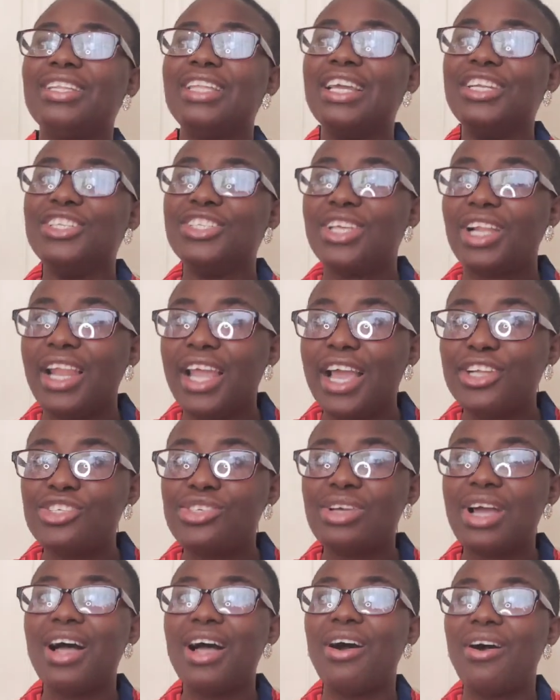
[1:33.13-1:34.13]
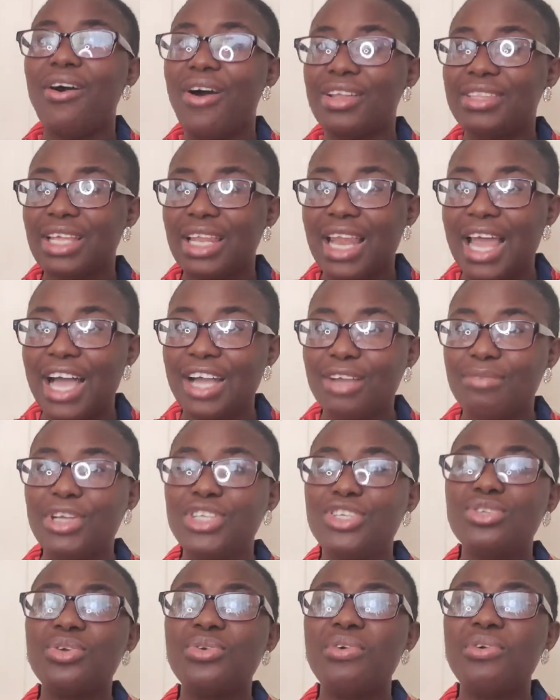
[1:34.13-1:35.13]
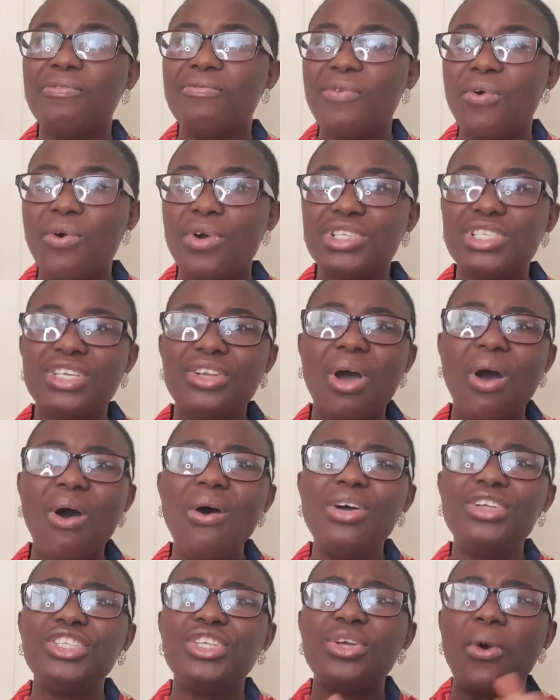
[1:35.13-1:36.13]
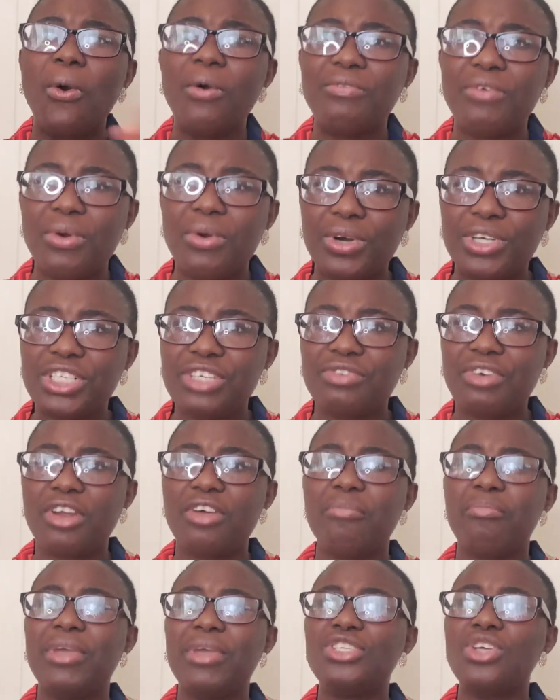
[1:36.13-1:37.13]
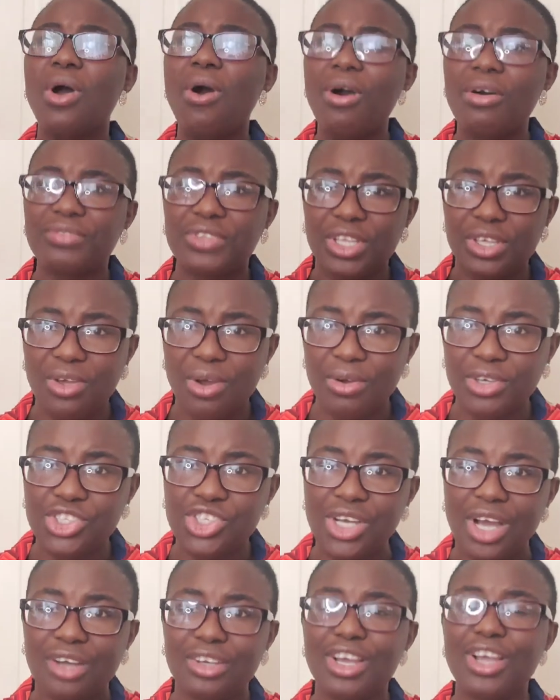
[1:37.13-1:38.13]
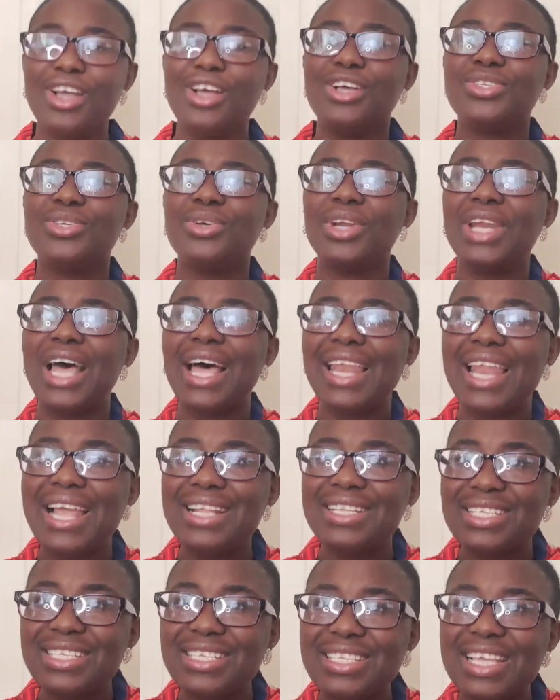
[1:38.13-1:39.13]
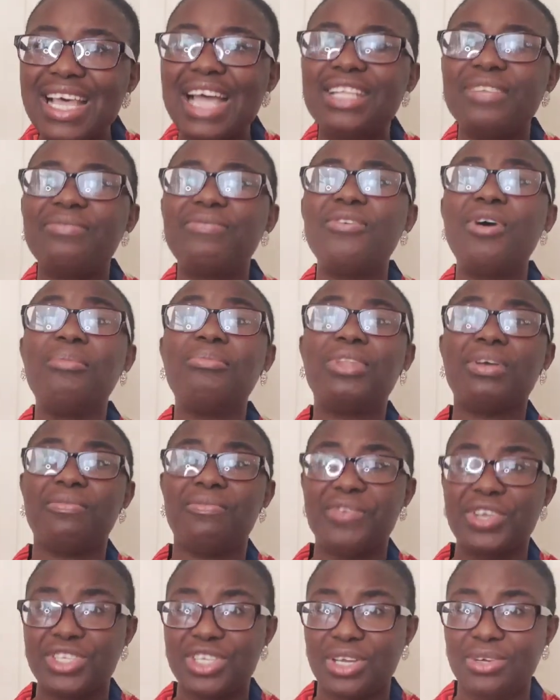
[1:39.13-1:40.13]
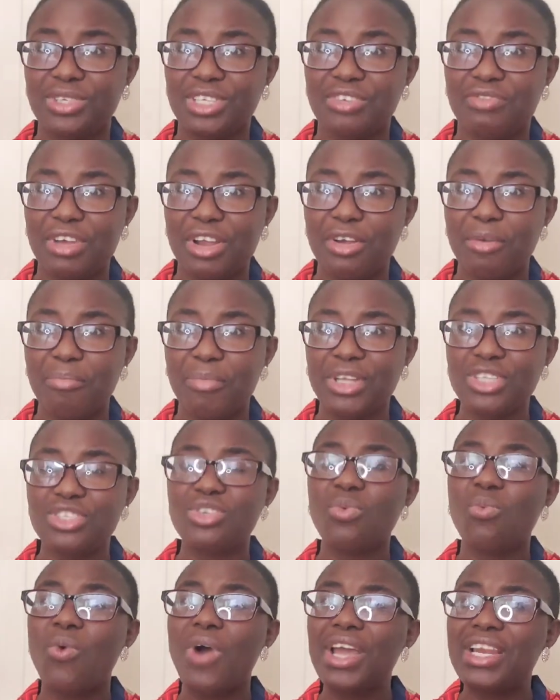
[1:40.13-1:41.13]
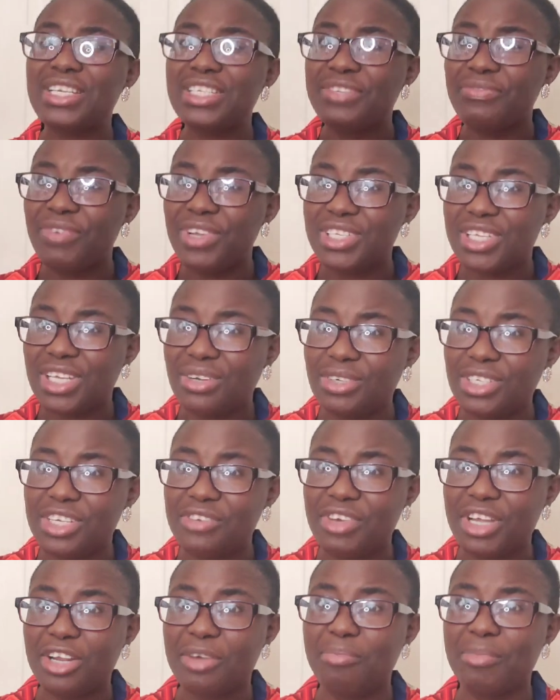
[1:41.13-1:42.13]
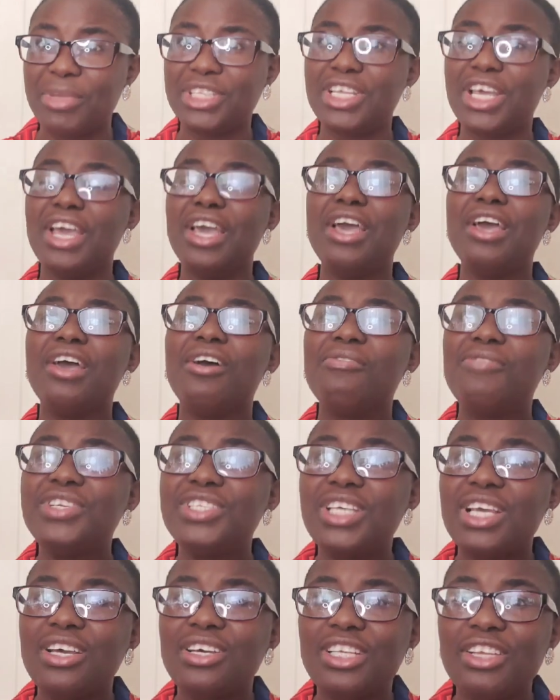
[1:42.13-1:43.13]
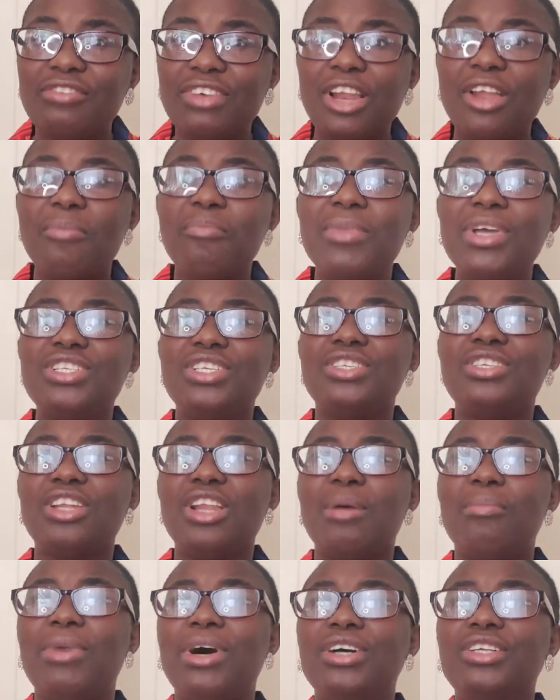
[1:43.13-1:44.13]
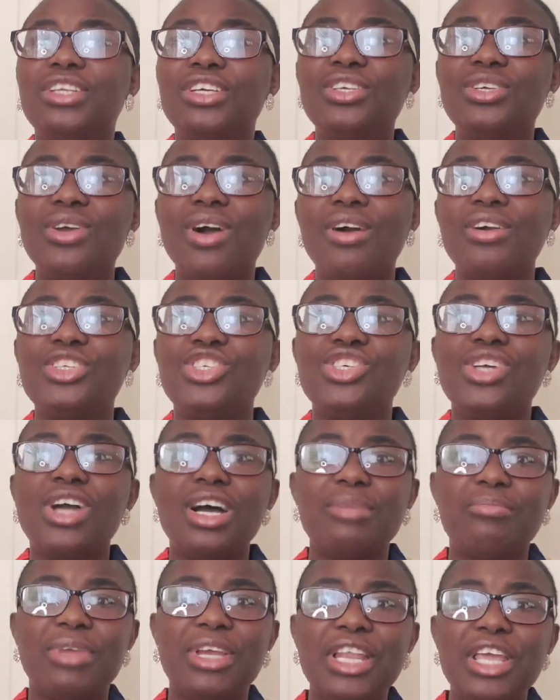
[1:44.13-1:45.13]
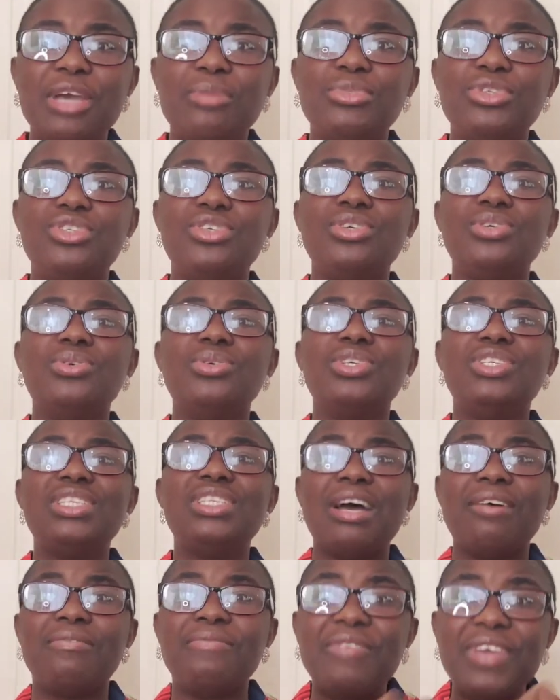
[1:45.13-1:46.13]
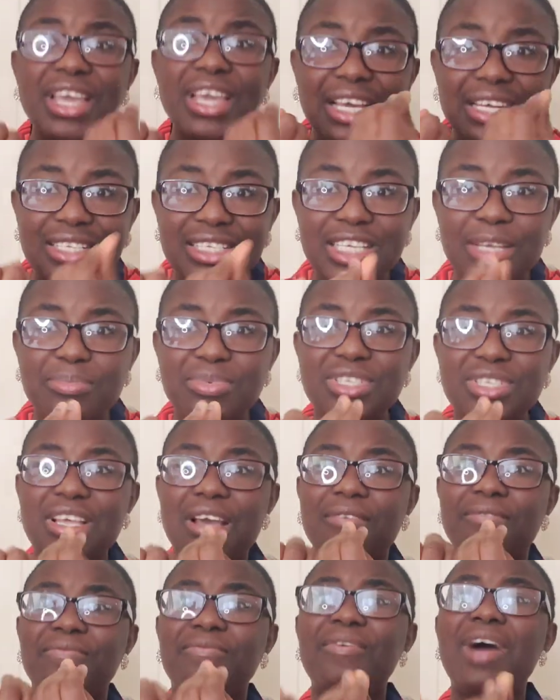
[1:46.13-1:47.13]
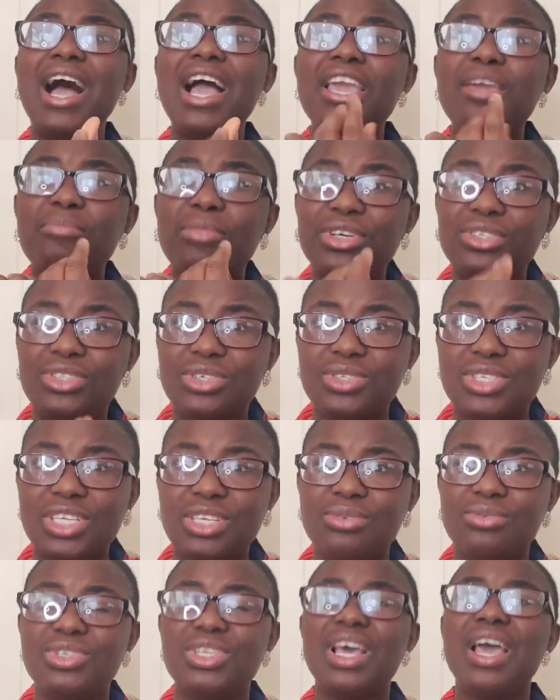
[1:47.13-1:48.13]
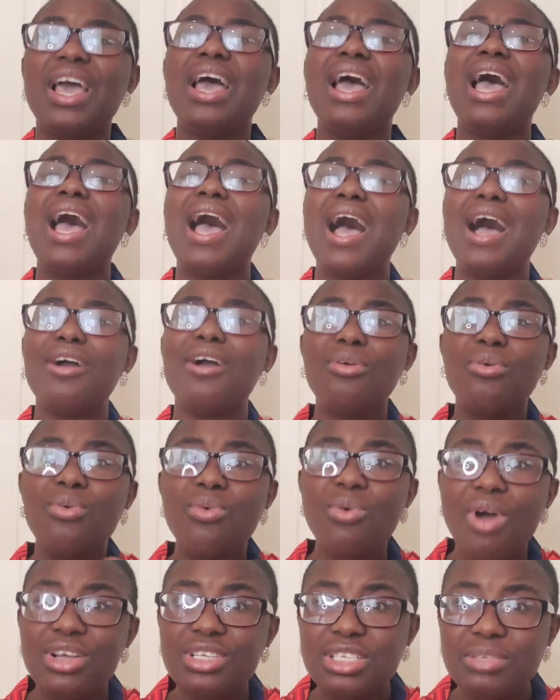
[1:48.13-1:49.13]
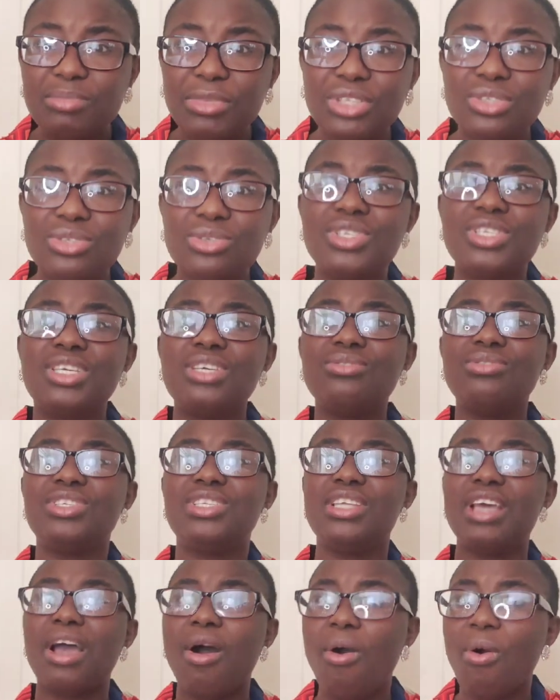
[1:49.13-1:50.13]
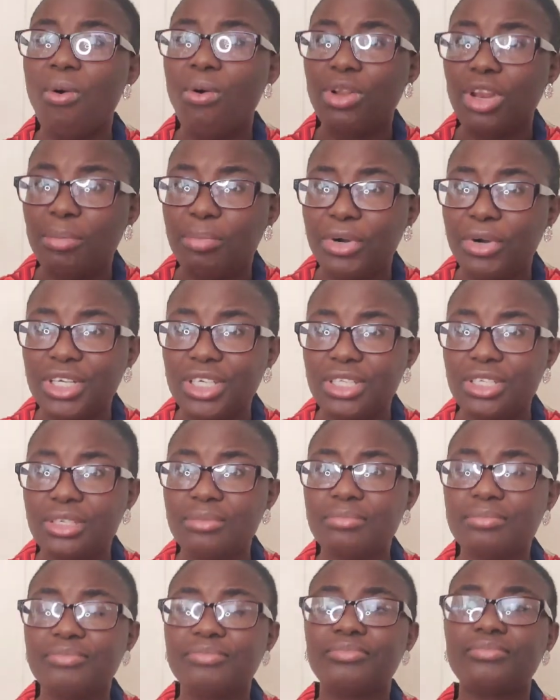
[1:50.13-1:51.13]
the intellectual, or the language. So you're focusing on the overall development of the young child. So now let's start from the physical development. So what is physical development? Physical development is all about the young child being able to use their fingertips, their fine motor skills, and gross motor skills, their whole body.